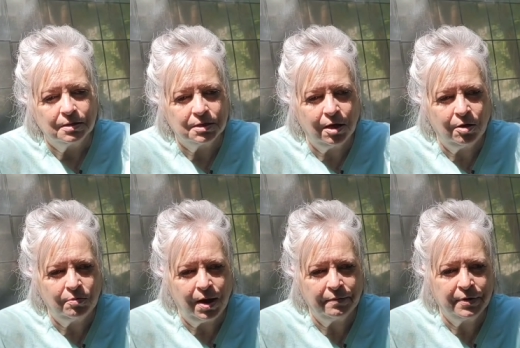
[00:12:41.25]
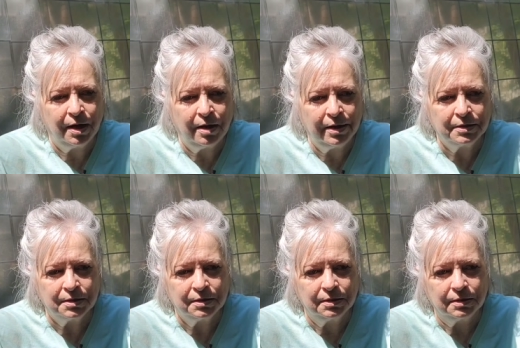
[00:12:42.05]
So I've
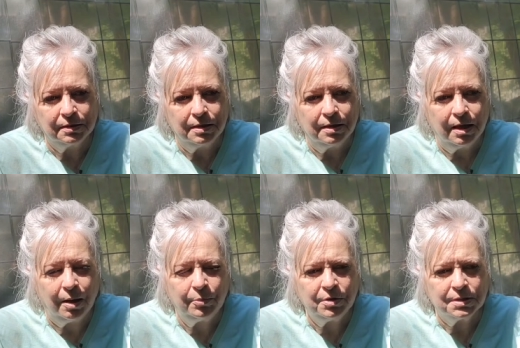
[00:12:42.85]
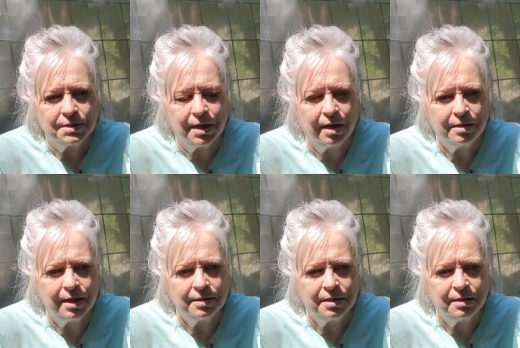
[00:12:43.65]
got I'm gonna say
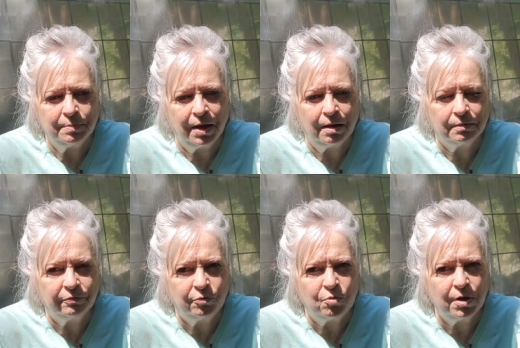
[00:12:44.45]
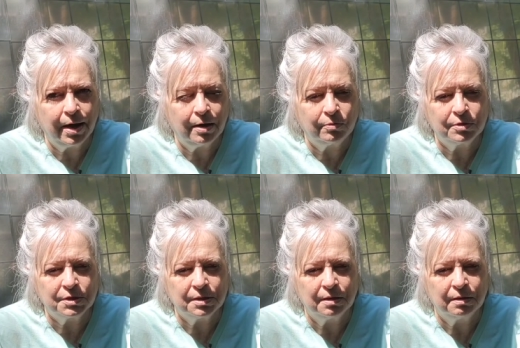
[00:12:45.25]
they get about four
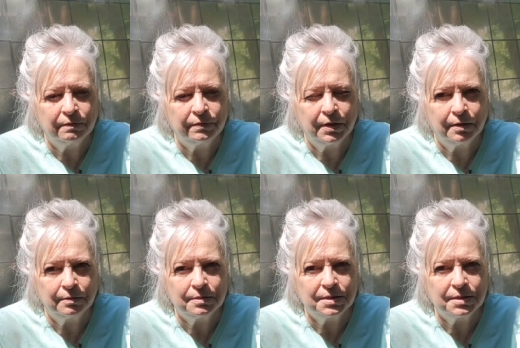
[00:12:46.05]
hours of uh,